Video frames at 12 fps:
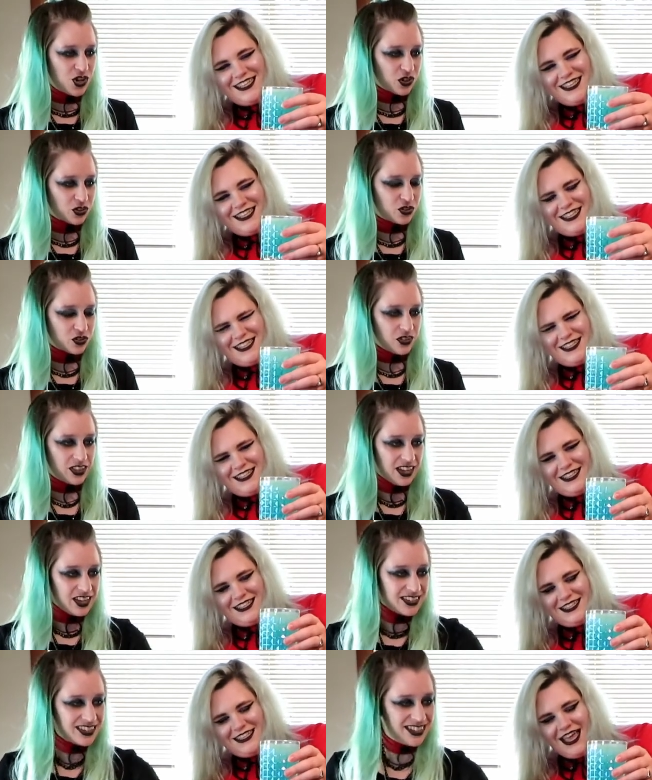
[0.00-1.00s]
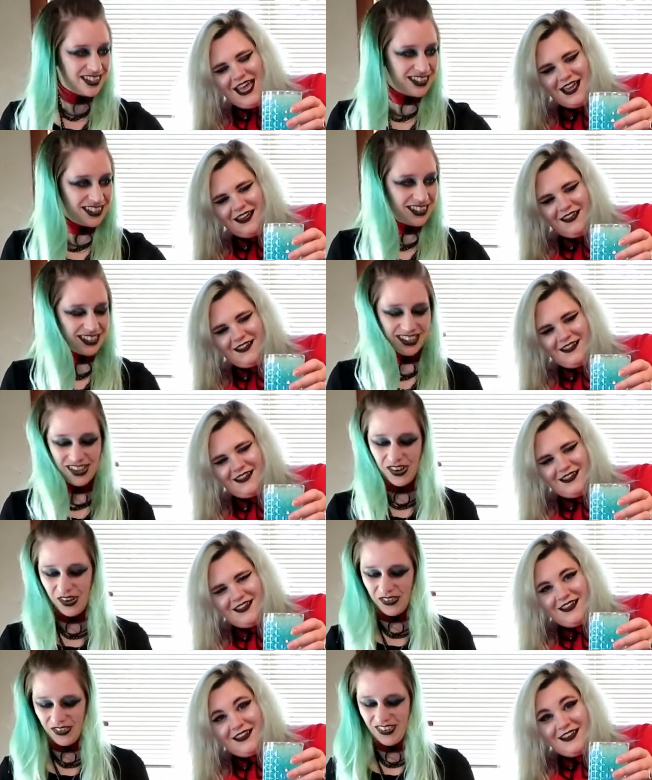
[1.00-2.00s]
Speaker 1: your, this? Yeah.
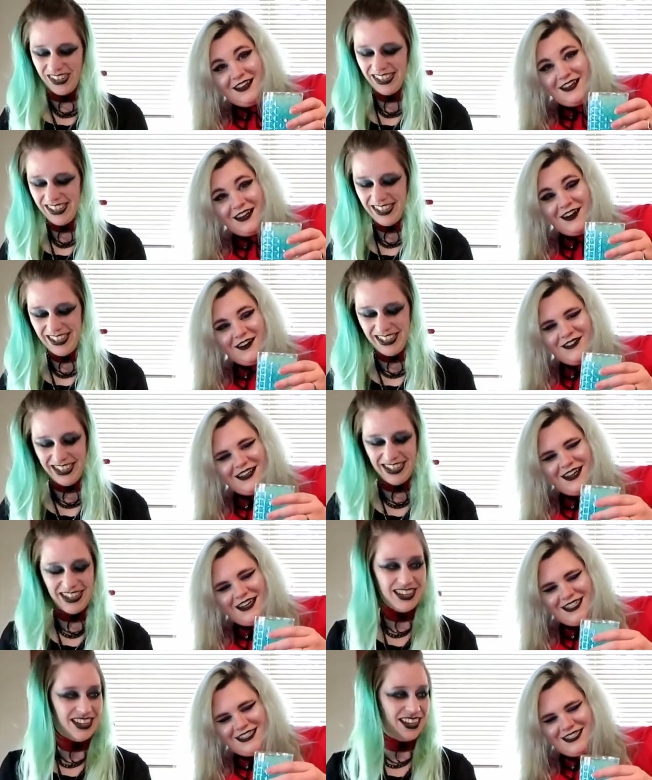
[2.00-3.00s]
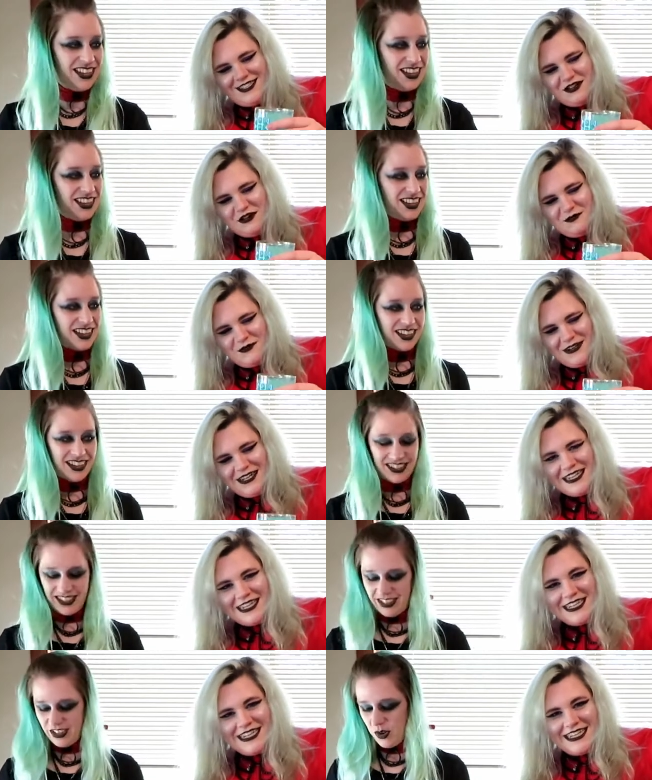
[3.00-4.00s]
Oh. Oh my God, it's so pretty.
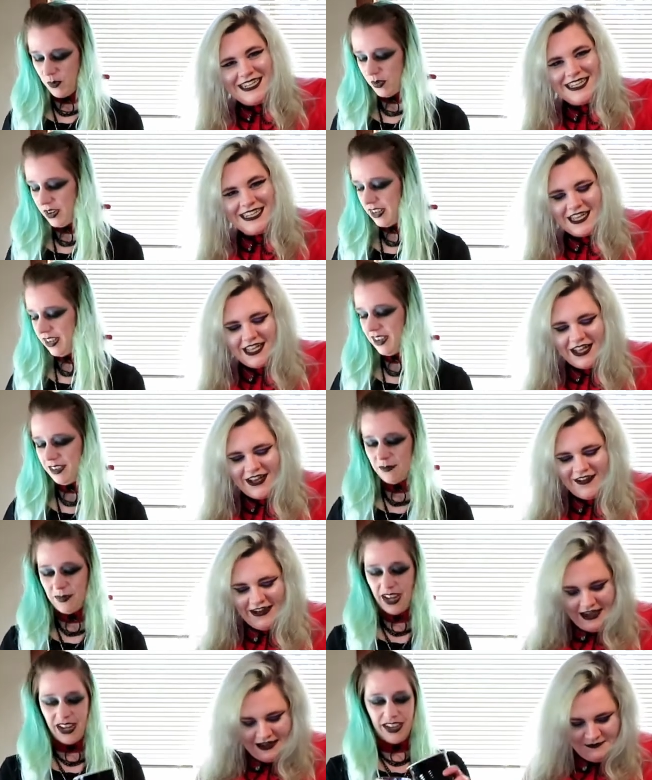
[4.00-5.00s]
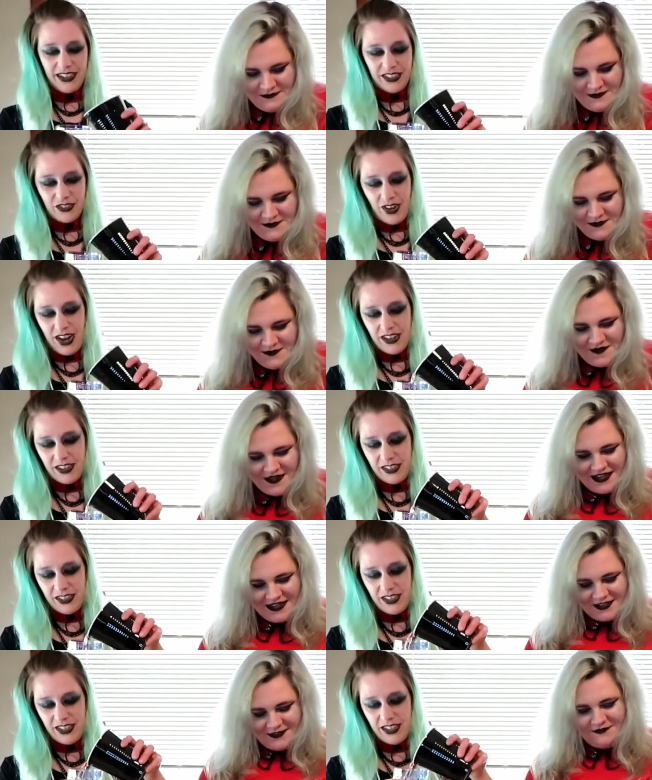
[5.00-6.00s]
It's so pretty. Okay. Mine is red
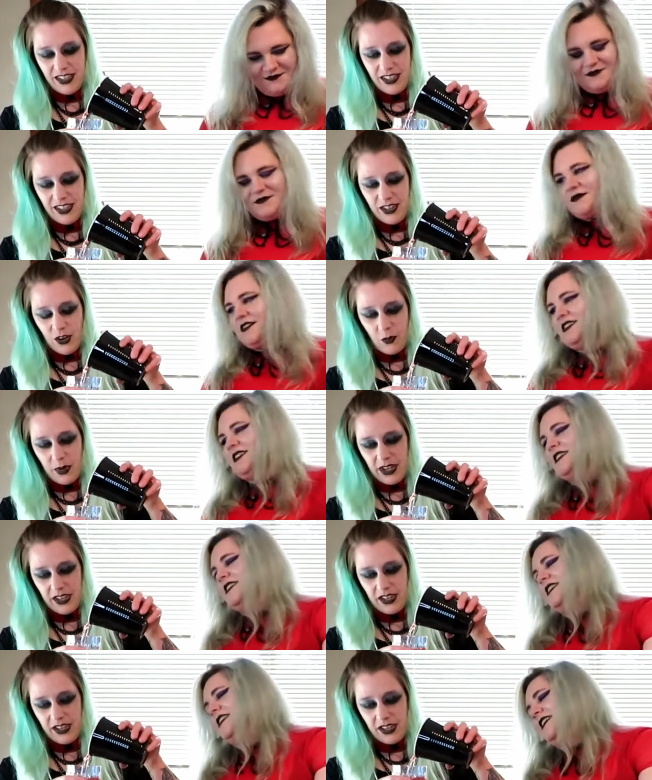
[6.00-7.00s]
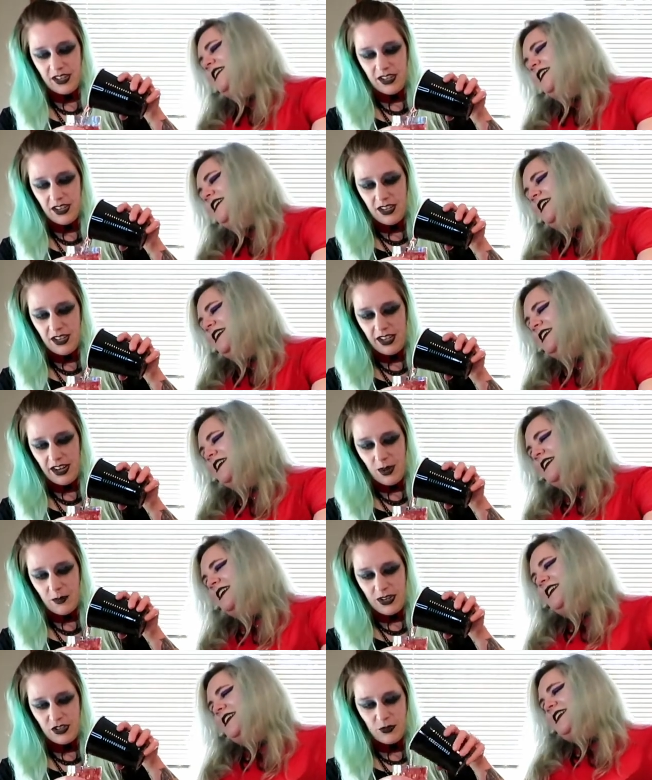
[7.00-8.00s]
or pink. And I
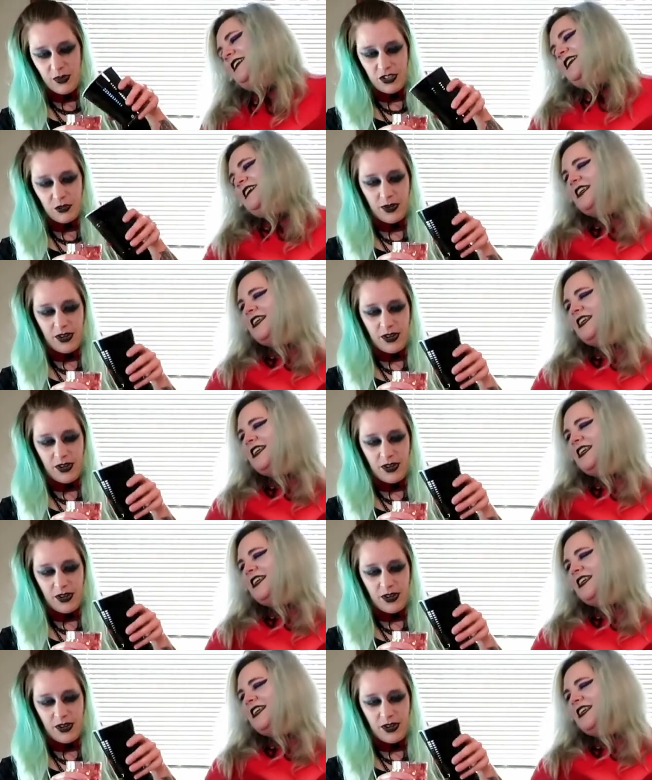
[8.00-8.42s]
made too much